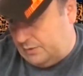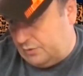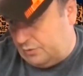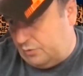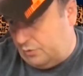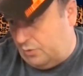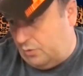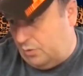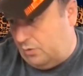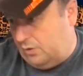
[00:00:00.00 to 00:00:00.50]

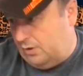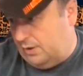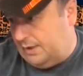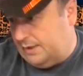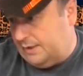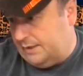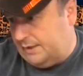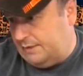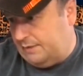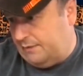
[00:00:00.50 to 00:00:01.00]
scroll
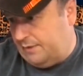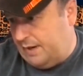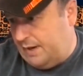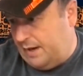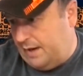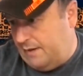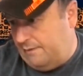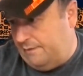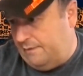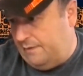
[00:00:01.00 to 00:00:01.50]
and see if we
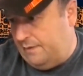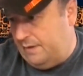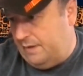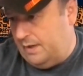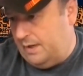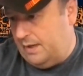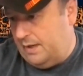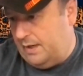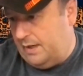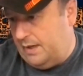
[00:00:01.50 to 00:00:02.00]
have
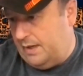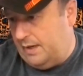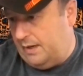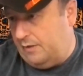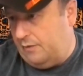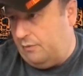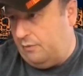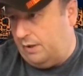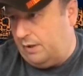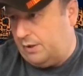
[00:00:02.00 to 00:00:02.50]
any
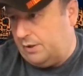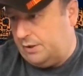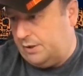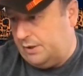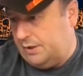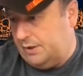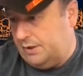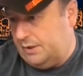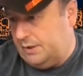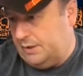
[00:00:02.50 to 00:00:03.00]

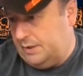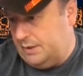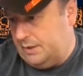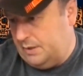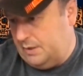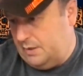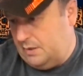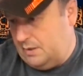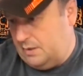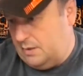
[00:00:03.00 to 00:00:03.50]
questions.